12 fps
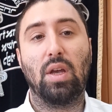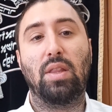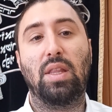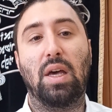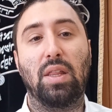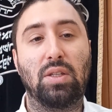
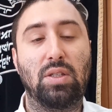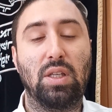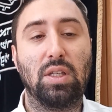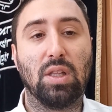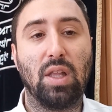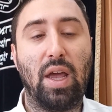Now
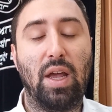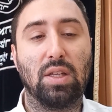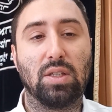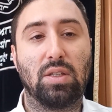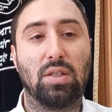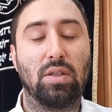these
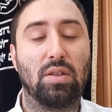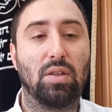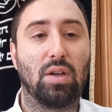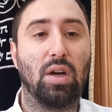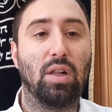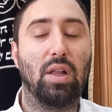lands,
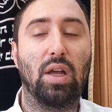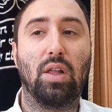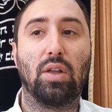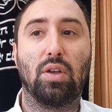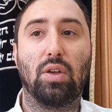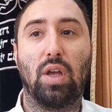
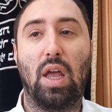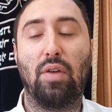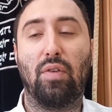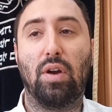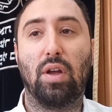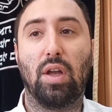Galil,
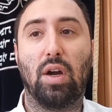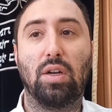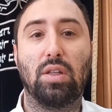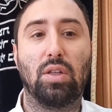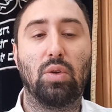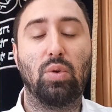Ever Yard,
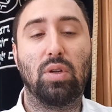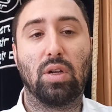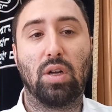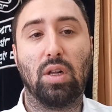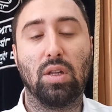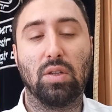and Yehuda
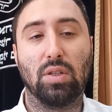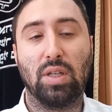and Galil, does